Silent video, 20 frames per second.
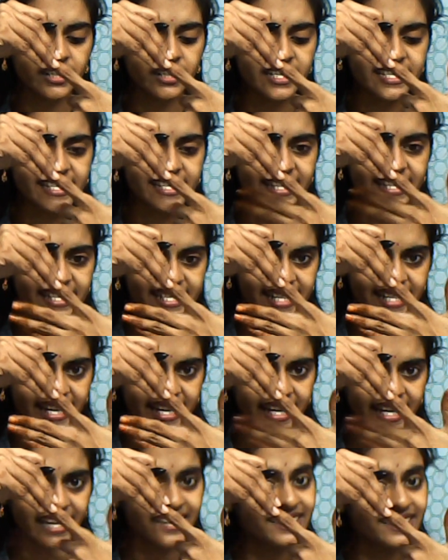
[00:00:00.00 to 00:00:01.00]
this
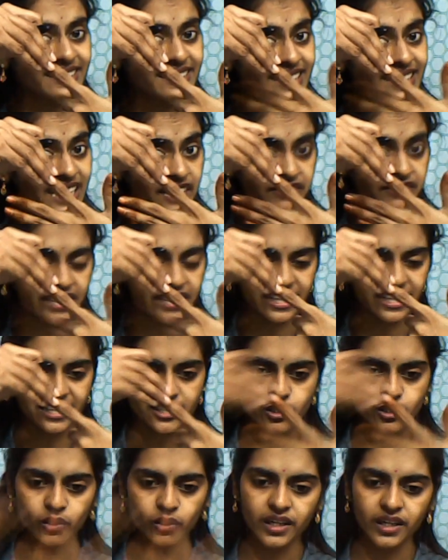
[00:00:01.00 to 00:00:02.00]
60? 3
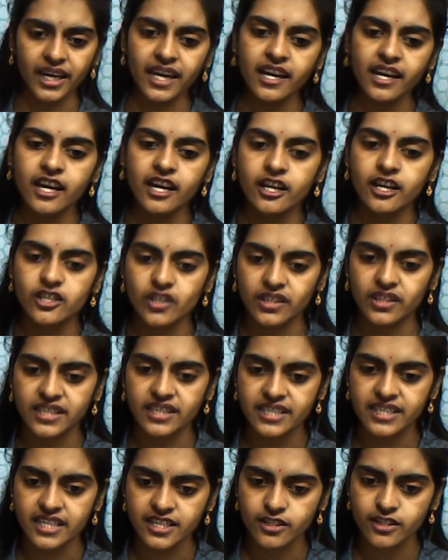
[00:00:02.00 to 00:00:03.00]
fingers. Okay, so
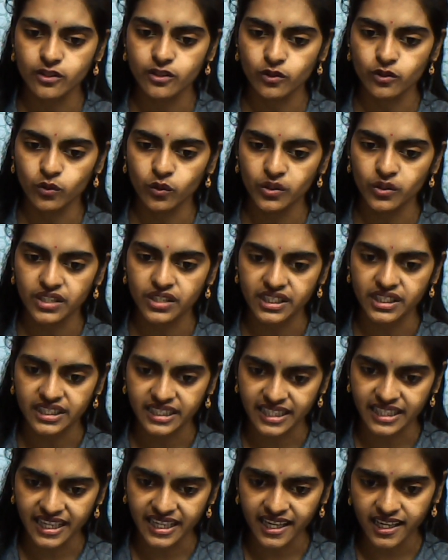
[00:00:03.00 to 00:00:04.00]
this is root
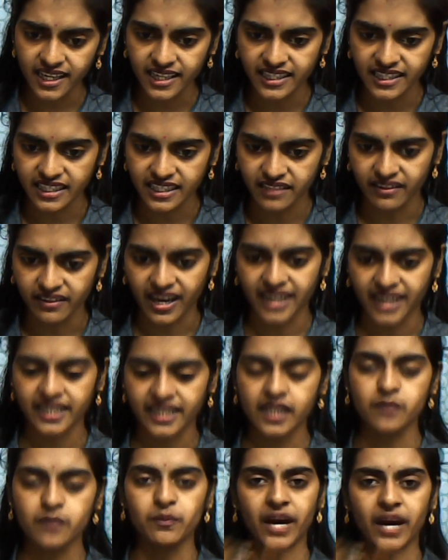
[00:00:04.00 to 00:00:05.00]
3
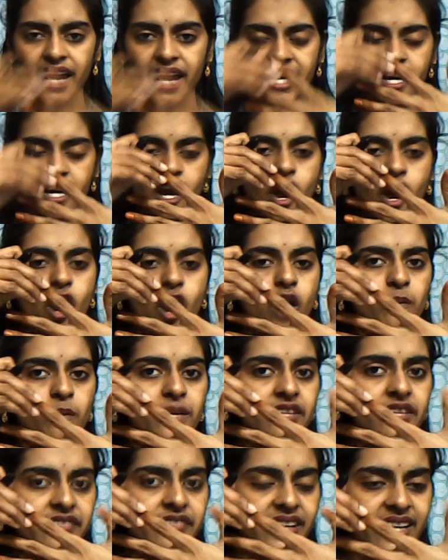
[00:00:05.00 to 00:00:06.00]
divided by, how
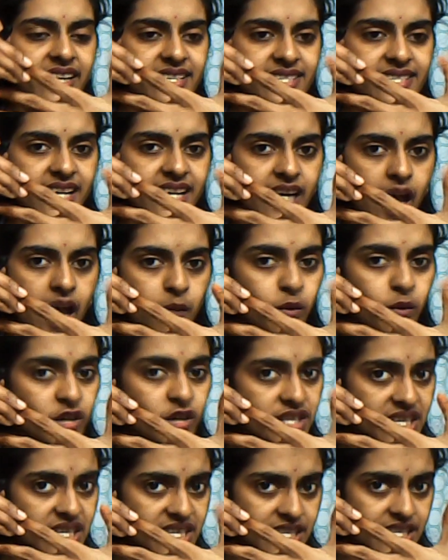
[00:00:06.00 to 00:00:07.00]
many fingers are above
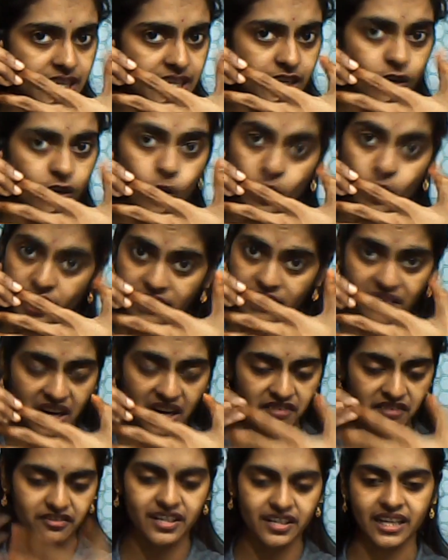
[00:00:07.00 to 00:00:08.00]
60? Only
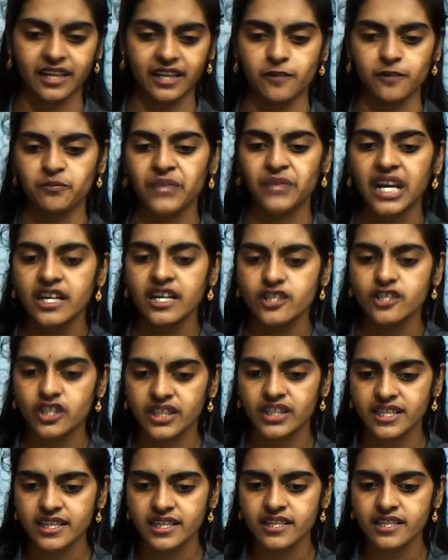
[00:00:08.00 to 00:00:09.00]
1 finger. So
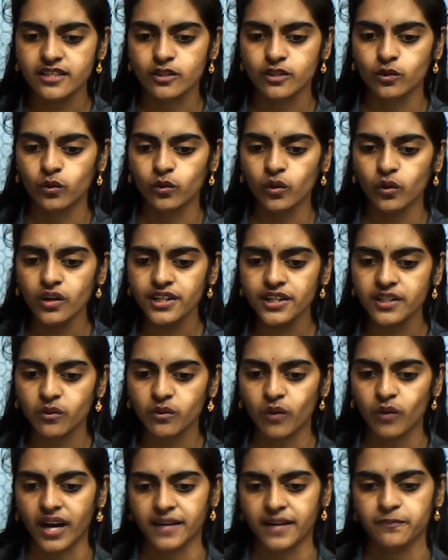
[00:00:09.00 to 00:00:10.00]
this is root
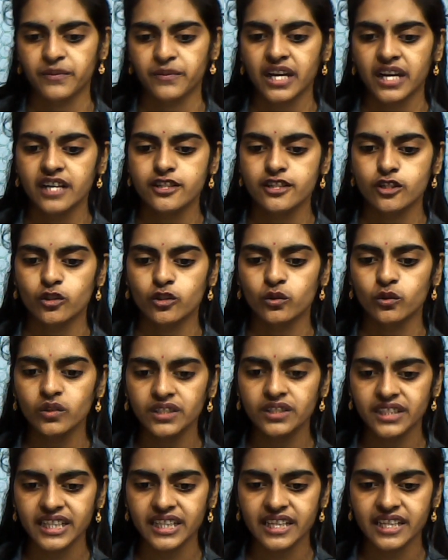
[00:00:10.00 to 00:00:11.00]
1. So root
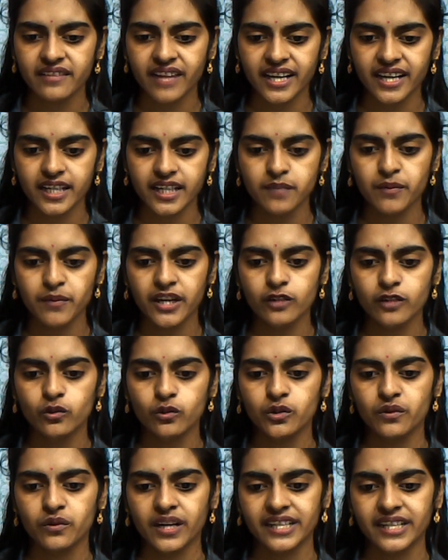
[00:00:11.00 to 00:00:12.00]
3 divided by
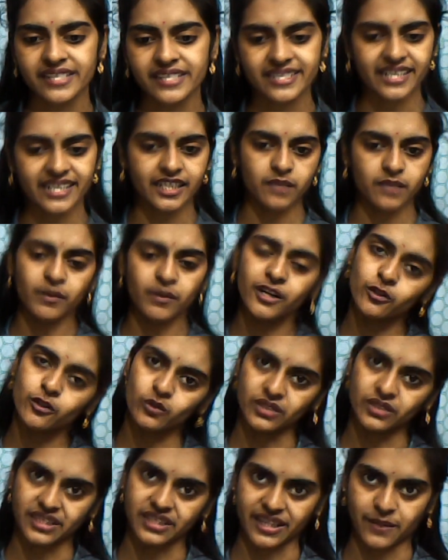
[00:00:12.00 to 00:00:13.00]
root 1 is nothing but
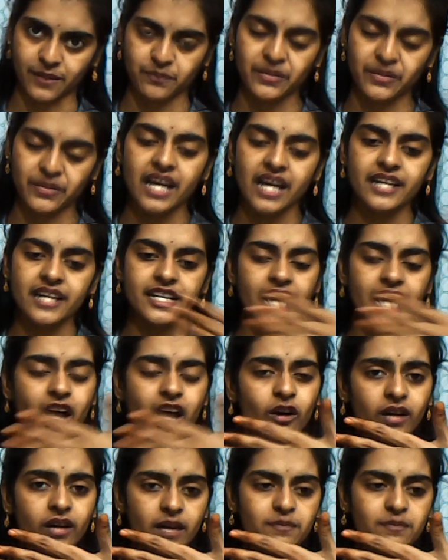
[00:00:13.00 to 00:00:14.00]
root 3. Now
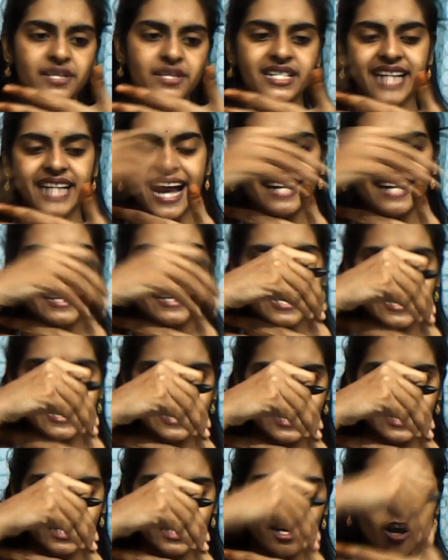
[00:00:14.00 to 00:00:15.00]
comes tan
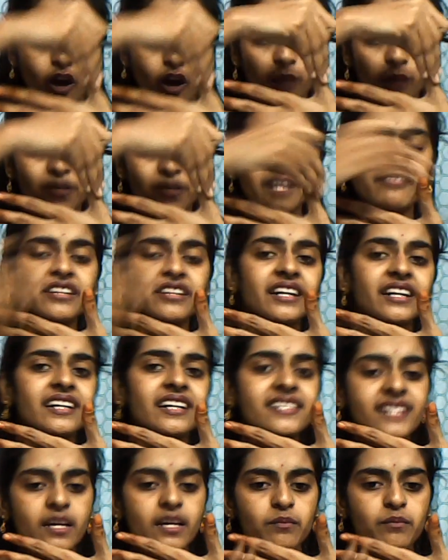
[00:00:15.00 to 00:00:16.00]
90. How many
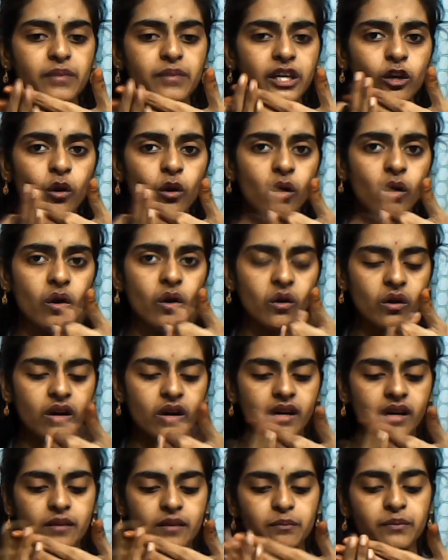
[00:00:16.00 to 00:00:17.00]
fingers are below
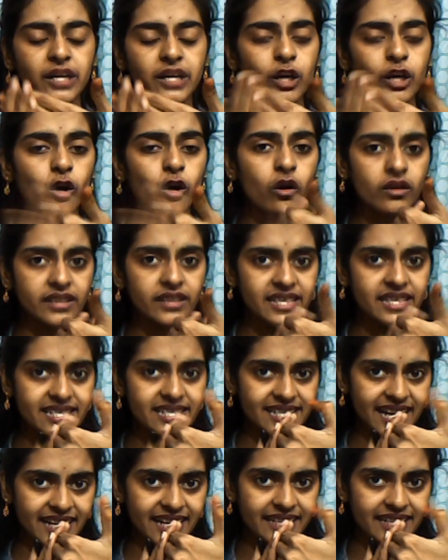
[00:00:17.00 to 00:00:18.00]
this
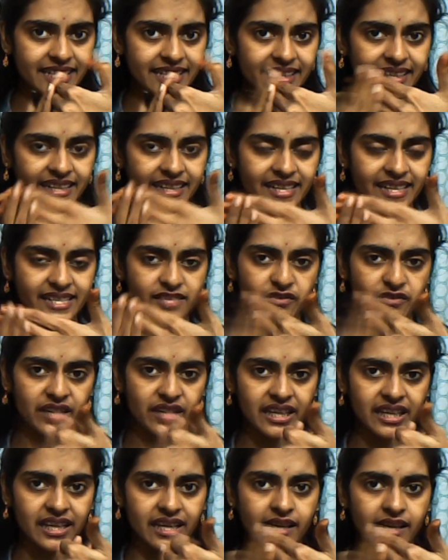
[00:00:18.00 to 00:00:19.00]
90 degrees
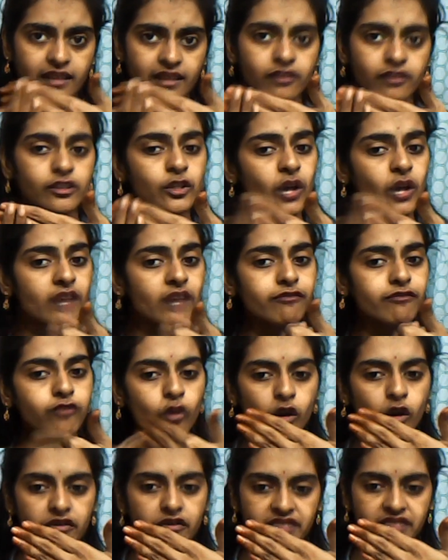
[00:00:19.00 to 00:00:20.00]
finger? You have
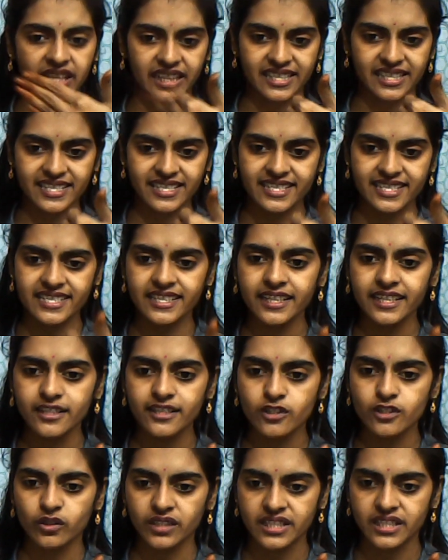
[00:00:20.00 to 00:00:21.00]
4 fingers, isn't it?
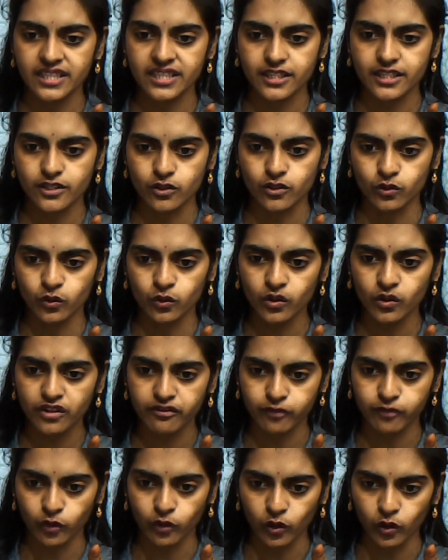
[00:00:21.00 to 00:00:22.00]
So this is root
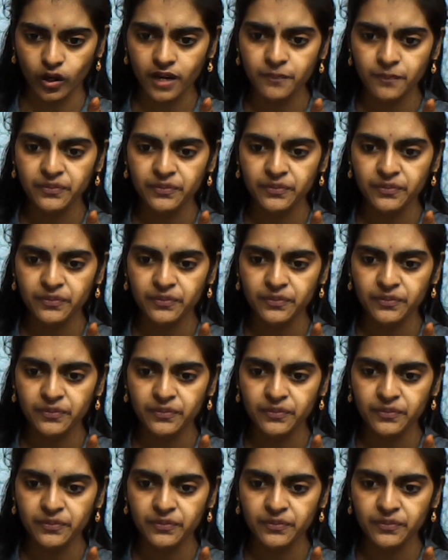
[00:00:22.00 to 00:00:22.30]
4